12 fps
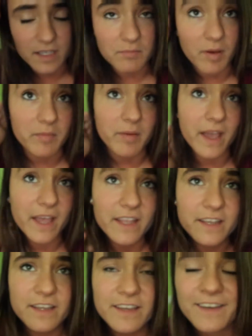in my
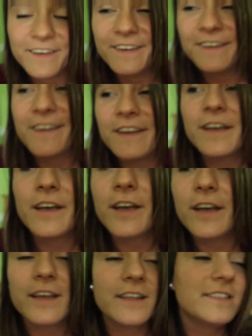bed,
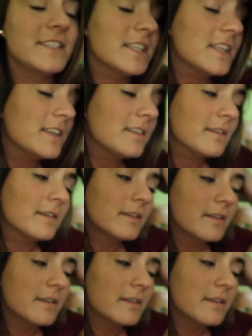Dylan,